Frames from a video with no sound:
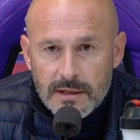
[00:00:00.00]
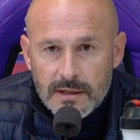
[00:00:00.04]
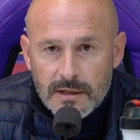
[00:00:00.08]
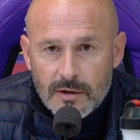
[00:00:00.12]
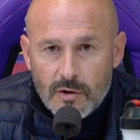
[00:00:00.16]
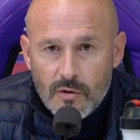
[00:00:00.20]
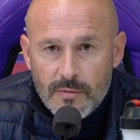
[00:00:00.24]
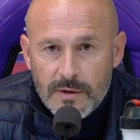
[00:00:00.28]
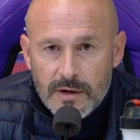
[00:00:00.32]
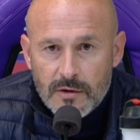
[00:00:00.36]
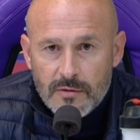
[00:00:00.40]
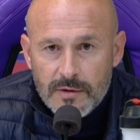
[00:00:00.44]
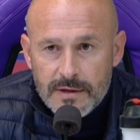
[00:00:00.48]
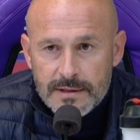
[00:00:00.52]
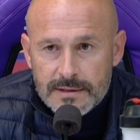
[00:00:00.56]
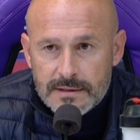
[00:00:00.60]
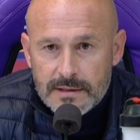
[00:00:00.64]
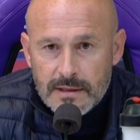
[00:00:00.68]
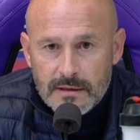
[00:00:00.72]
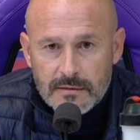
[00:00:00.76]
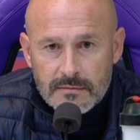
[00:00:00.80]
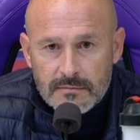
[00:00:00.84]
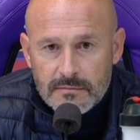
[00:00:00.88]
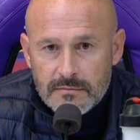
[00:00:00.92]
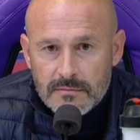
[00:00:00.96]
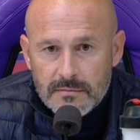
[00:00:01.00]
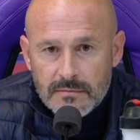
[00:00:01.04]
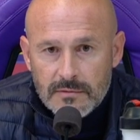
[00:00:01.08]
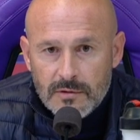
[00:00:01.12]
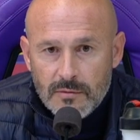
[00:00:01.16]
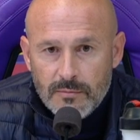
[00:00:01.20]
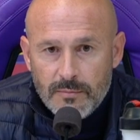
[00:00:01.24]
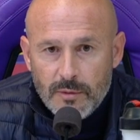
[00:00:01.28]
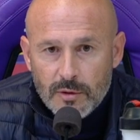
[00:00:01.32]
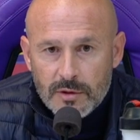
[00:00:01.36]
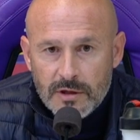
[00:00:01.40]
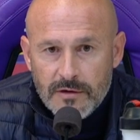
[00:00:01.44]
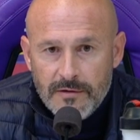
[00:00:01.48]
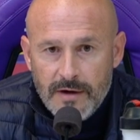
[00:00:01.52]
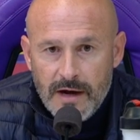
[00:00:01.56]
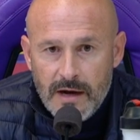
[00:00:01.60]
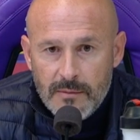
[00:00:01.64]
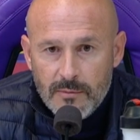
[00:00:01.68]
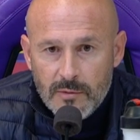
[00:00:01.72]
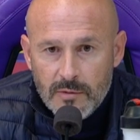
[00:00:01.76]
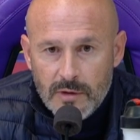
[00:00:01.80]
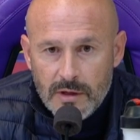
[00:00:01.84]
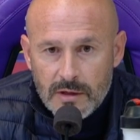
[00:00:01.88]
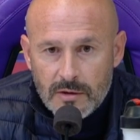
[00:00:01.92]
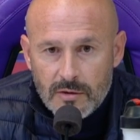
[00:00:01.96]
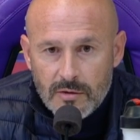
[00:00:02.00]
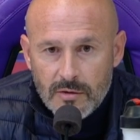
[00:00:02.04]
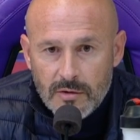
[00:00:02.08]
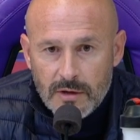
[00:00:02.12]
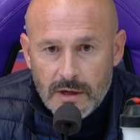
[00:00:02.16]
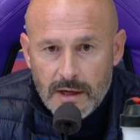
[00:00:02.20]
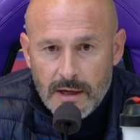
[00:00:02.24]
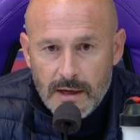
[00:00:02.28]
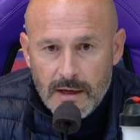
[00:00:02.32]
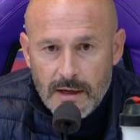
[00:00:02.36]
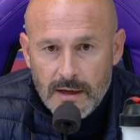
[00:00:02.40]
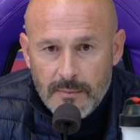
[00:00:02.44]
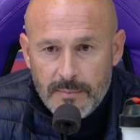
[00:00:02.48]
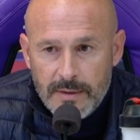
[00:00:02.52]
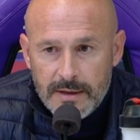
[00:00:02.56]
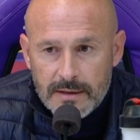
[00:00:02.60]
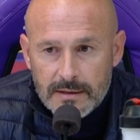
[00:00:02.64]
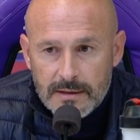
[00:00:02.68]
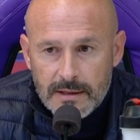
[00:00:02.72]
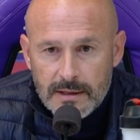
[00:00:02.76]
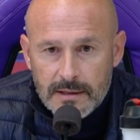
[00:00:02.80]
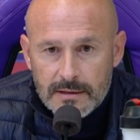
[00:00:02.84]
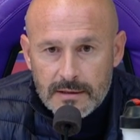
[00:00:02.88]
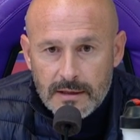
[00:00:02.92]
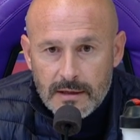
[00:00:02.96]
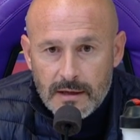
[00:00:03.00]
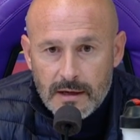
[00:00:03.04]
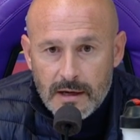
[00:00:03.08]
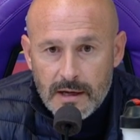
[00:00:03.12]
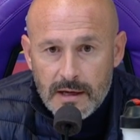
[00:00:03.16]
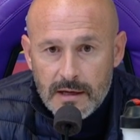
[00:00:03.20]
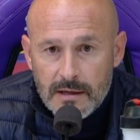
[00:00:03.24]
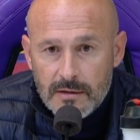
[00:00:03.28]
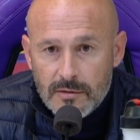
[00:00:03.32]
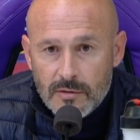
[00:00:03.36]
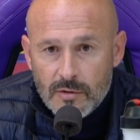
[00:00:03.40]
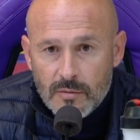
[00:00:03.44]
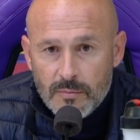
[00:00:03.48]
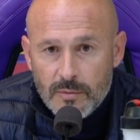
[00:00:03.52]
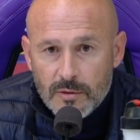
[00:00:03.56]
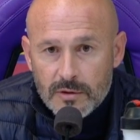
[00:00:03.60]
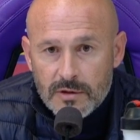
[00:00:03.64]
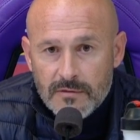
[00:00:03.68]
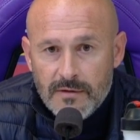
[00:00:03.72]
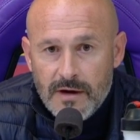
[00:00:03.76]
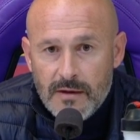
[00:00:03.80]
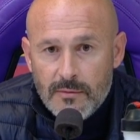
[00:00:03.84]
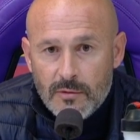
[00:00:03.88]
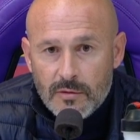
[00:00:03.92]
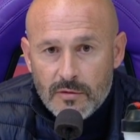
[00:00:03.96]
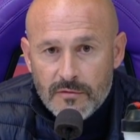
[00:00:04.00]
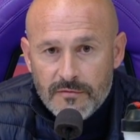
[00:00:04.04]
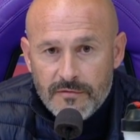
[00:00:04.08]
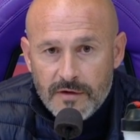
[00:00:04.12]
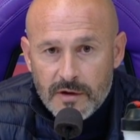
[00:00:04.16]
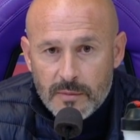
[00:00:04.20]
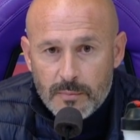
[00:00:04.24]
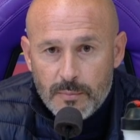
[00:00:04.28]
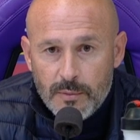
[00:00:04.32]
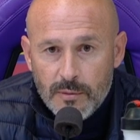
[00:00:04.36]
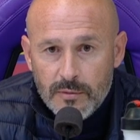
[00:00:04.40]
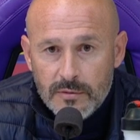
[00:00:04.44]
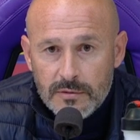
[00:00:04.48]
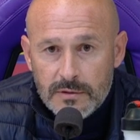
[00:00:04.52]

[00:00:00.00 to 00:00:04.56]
We needed this kind of performance. I really liked it today.